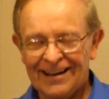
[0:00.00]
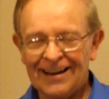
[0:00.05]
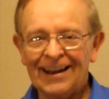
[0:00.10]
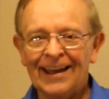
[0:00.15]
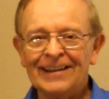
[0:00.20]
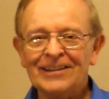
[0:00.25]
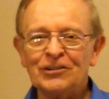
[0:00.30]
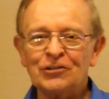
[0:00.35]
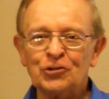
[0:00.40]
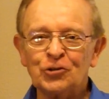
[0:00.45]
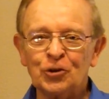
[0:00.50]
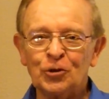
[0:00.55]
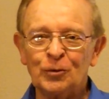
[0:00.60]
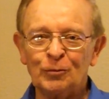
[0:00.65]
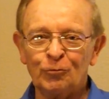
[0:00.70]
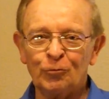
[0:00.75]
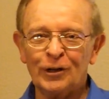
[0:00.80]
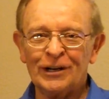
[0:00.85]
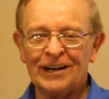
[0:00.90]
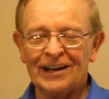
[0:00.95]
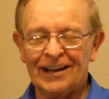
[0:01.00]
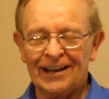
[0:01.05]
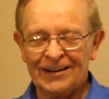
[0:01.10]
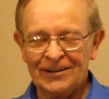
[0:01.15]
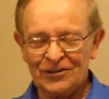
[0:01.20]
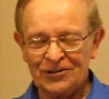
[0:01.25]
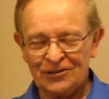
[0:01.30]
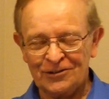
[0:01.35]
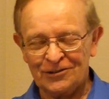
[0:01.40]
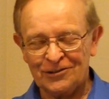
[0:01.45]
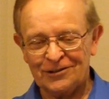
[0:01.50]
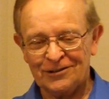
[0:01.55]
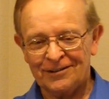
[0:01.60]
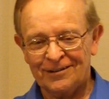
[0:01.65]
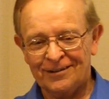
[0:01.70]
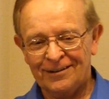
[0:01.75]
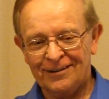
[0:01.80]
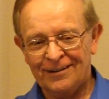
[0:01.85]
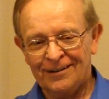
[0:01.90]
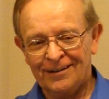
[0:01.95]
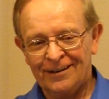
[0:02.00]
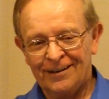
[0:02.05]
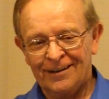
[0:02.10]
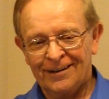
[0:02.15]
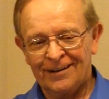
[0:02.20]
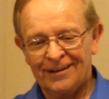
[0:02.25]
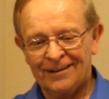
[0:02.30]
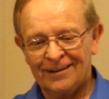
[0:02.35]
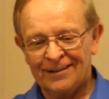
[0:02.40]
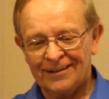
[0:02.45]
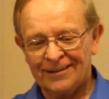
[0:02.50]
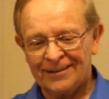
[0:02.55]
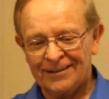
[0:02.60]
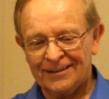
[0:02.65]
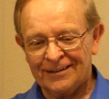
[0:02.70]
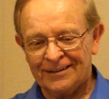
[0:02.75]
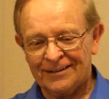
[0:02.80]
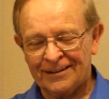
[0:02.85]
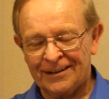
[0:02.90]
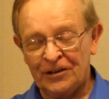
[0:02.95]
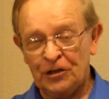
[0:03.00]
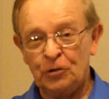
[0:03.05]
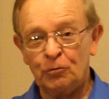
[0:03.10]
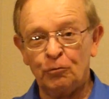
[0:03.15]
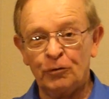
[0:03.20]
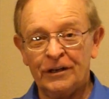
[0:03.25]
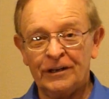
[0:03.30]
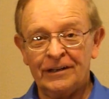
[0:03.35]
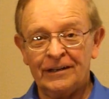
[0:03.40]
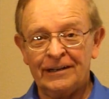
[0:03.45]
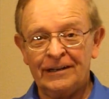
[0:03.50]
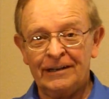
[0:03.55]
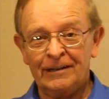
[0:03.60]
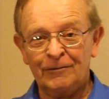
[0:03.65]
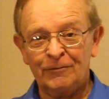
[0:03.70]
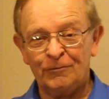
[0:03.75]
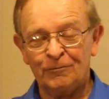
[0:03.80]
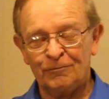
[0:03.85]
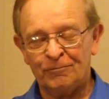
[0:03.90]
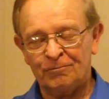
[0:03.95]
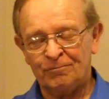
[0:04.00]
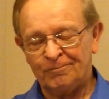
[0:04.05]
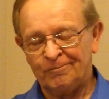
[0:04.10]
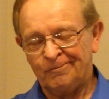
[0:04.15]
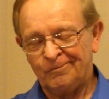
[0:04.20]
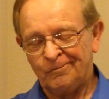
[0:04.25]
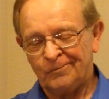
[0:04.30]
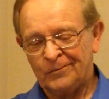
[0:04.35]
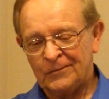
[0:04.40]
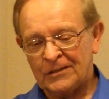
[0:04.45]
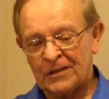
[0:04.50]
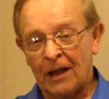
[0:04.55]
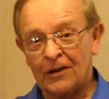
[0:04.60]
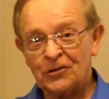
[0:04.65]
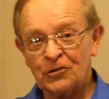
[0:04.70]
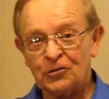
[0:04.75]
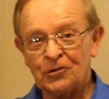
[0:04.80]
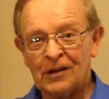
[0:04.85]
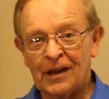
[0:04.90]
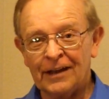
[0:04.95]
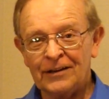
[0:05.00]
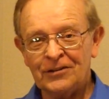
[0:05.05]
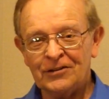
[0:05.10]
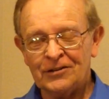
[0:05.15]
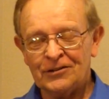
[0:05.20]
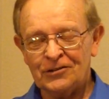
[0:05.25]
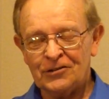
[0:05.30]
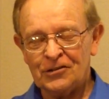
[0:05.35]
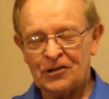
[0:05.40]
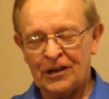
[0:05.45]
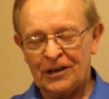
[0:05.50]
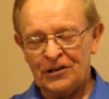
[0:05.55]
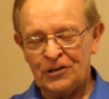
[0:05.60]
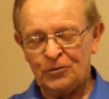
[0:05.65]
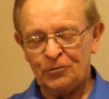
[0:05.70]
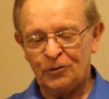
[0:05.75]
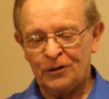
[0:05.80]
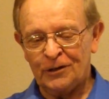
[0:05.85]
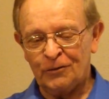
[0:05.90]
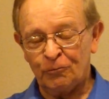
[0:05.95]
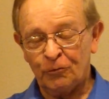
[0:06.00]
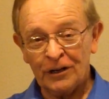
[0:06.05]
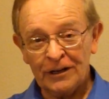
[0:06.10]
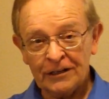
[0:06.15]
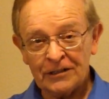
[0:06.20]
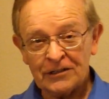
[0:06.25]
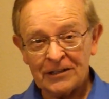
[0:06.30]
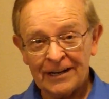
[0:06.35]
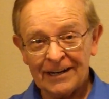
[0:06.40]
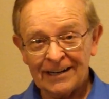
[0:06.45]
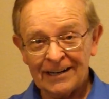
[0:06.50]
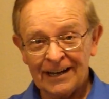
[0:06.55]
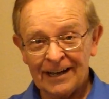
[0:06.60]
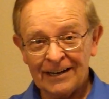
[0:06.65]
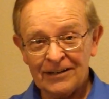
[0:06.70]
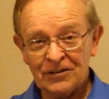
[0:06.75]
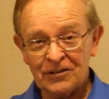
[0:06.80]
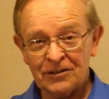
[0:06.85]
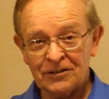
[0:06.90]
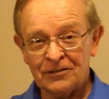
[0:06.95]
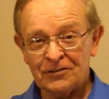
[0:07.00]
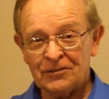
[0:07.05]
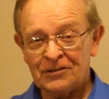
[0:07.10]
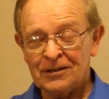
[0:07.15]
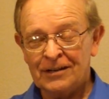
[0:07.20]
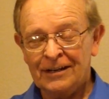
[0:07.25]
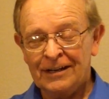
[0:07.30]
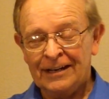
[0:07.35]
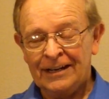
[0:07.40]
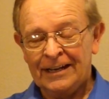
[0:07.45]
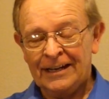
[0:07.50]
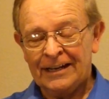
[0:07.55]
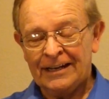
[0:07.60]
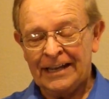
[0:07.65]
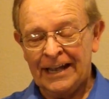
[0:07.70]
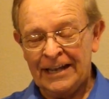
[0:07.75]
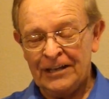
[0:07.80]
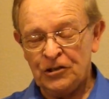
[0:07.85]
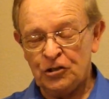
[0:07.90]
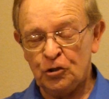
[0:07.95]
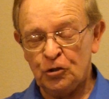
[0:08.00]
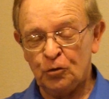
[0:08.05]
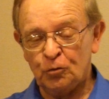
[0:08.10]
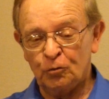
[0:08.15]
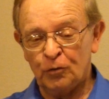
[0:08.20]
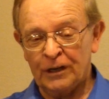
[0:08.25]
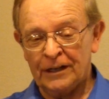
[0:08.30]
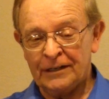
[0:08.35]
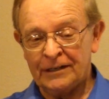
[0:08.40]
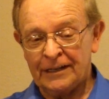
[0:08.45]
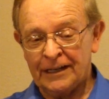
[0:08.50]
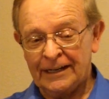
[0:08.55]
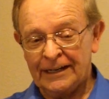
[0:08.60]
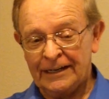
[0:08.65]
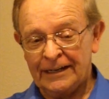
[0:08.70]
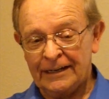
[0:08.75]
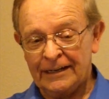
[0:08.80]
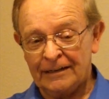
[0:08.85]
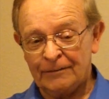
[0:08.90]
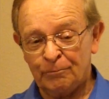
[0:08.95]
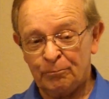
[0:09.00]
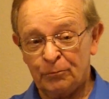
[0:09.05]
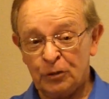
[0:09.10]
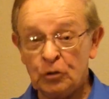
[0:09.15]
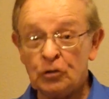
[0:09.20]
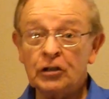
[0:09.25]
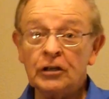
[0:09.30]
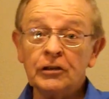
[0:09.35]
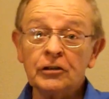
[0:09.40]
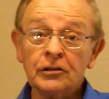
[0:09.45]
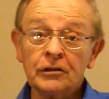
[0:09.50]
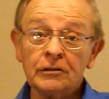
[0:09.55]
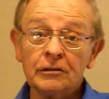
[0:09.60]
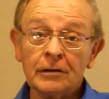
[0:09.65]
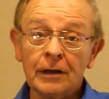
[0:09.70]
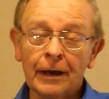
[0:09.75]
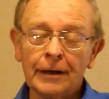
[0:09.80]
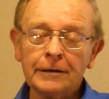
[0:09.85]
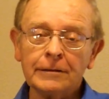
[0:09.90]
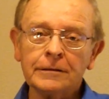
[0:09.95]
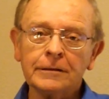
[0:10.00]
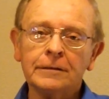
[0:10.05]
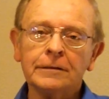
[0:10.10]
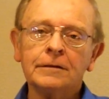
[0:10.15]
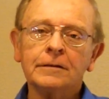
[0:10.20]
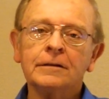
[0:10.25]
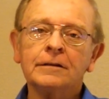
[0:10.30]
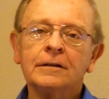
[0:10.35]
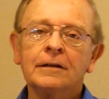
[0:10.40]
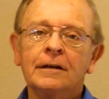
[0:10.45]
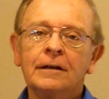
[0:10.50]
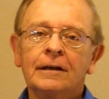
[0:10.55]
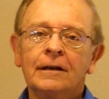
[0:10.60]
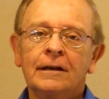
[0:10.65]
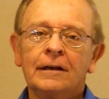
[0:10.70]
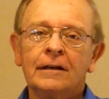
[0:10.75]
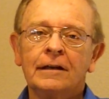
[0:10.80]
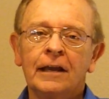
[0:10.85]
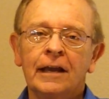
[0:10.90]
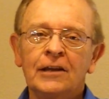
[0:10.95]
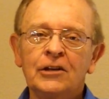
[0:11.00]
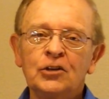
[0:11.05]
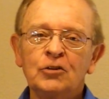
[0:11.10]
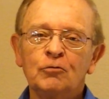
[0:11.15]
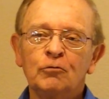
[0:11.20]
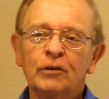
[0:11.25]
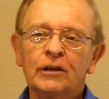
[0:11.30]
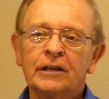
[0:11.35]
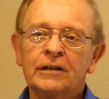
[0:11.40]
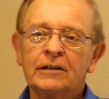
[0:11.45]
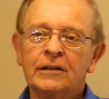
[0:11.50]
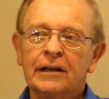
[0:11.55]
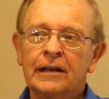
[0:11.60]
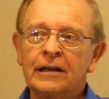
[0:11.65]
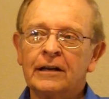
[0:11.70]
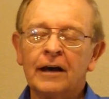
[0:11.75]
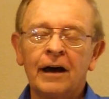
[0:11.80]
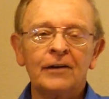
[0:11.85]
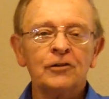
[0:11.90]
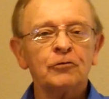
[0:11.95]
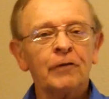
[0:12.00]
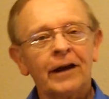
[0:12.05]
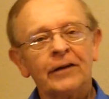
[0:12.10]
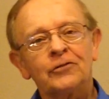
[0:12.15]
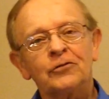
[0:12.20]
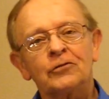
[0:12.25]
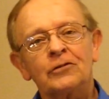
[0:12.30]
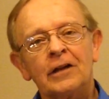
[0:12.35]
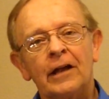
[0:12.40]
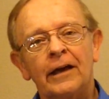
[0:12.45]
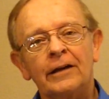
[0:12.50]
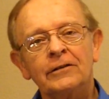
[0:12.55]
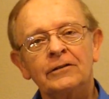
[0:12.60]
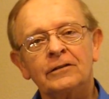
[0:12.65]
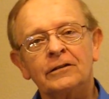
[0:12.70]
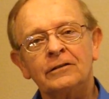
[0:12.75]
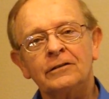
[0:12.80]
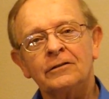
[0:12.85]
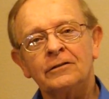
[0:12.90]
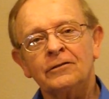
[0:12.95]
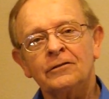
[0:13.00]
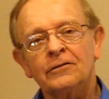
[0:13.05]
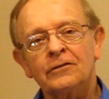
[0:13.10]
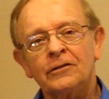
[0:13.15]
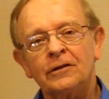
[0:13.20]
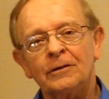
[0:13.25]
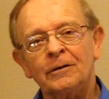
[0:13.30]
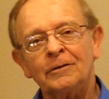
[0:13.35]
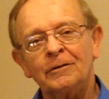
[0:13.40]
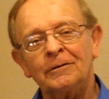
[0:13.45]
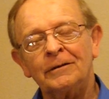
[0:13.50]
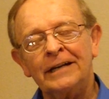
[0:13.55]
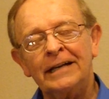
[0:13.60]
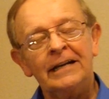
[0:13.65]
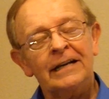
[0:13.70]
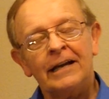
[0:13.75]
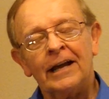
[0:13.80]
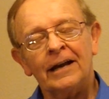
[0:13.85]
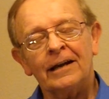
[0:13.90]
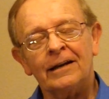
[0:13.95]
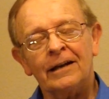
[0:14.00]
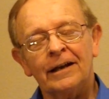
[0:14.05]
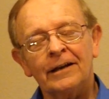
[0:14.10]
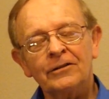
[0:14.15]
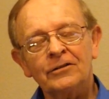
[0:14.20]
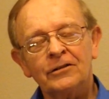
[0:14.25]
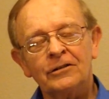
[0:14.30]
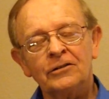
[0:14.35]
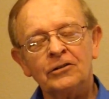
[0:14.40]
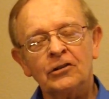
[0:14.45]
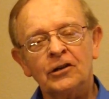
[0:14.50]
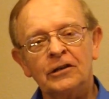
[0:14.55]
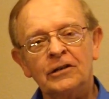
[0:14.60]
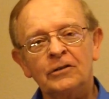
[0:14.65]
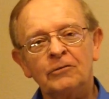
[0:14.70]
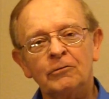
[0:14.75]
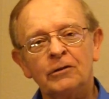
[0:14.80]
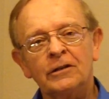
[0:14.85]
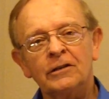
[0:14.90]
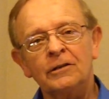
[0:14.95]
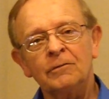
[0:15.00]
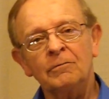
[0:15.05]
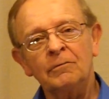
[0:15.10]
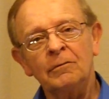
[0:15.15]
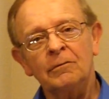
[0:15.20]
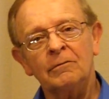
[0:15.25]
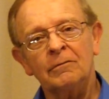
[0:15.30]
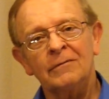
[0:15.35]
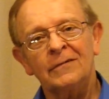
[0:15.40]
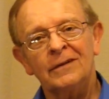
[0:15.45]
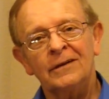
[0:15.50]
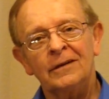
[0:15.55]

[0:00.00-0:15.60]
I like the term rent a license. Can you rent a doctor's license? Can you rent a real estate license? Can you rent a beautician's license? Can you rent a contractor's license? Any kind of license, can you rent them?